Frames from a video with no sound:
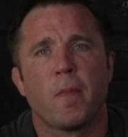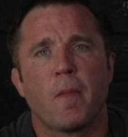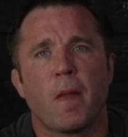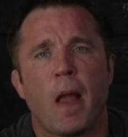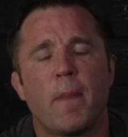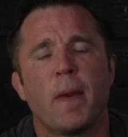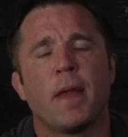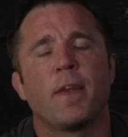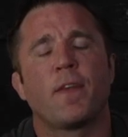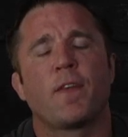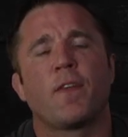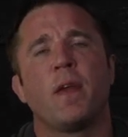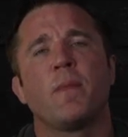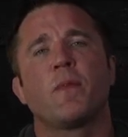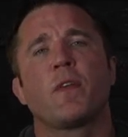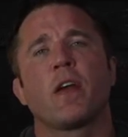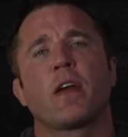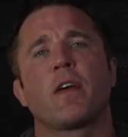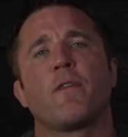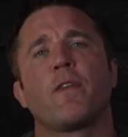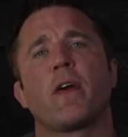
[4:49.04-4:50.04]
I mean, it seems
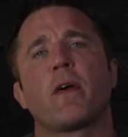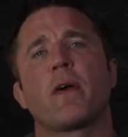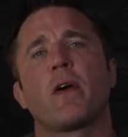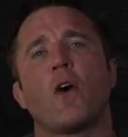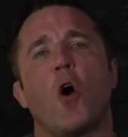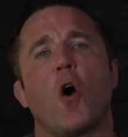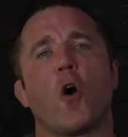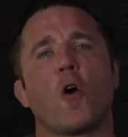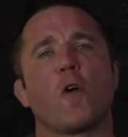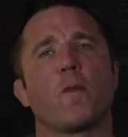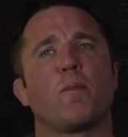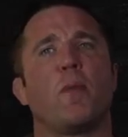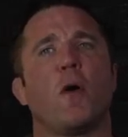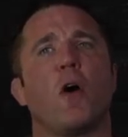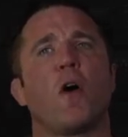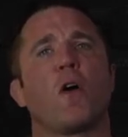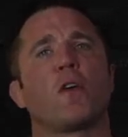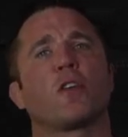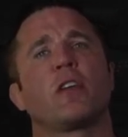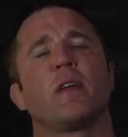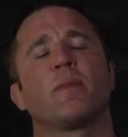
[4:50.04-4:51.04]
like a very hard
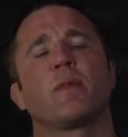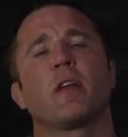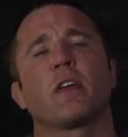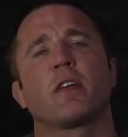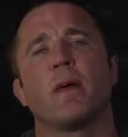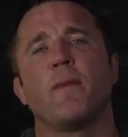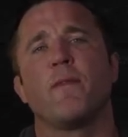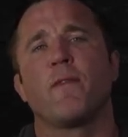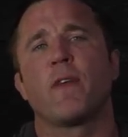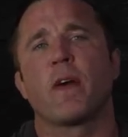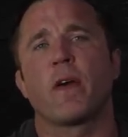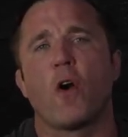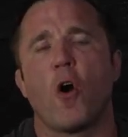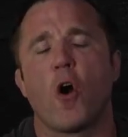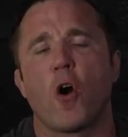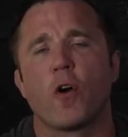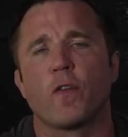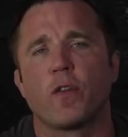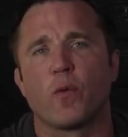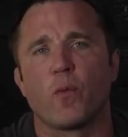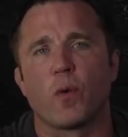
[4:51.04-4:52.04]
bar. It seems like something very
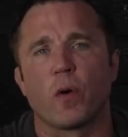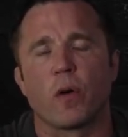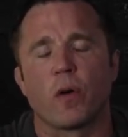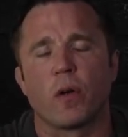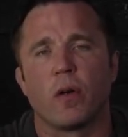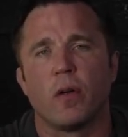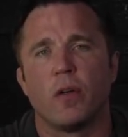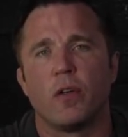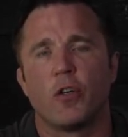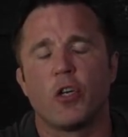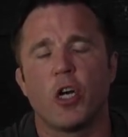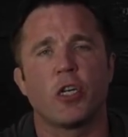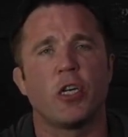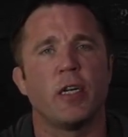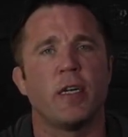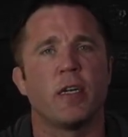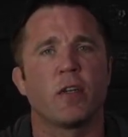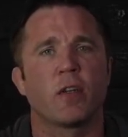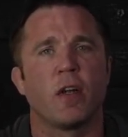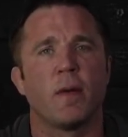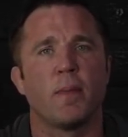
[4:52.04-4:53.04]
hard that we're judging
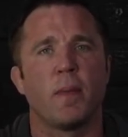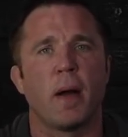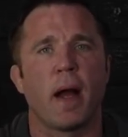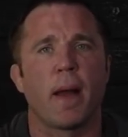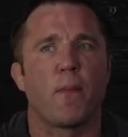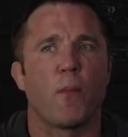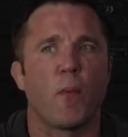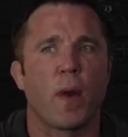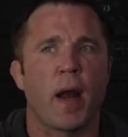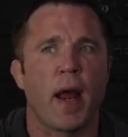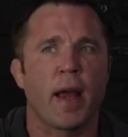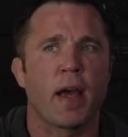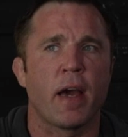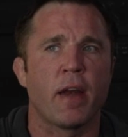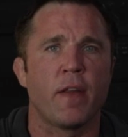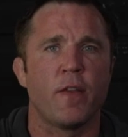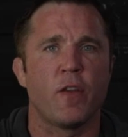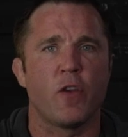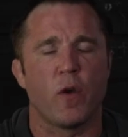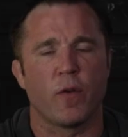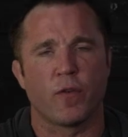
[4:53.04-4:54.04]
Islam by. When I got
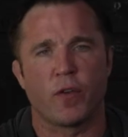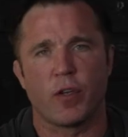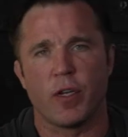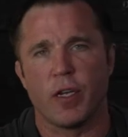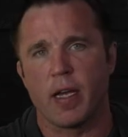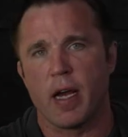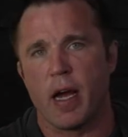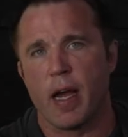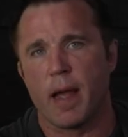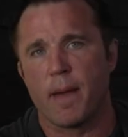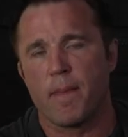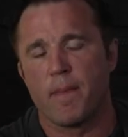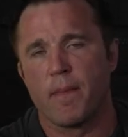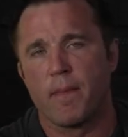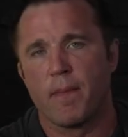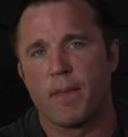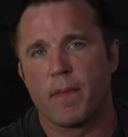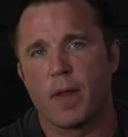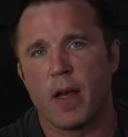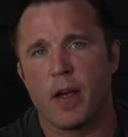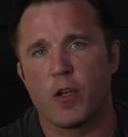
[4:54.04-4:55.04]
in the UFC,
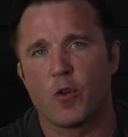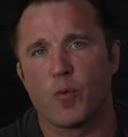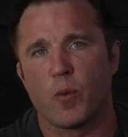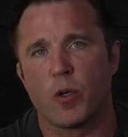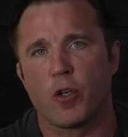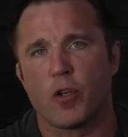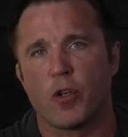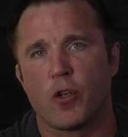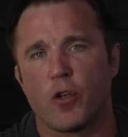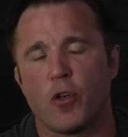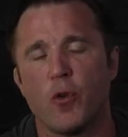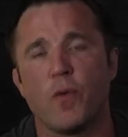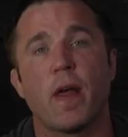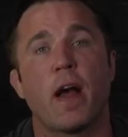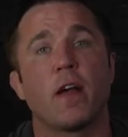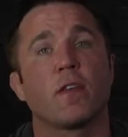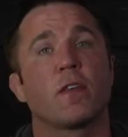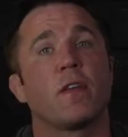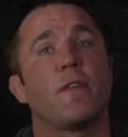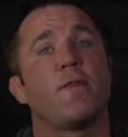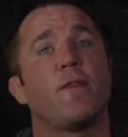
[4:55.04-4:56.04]
guys, was
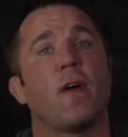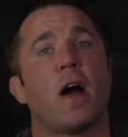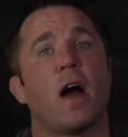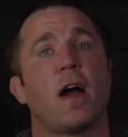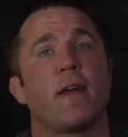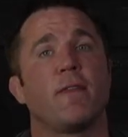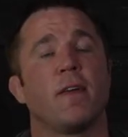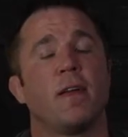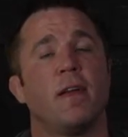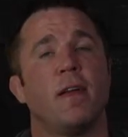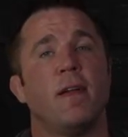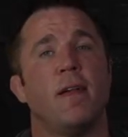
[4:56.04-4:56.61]
2005.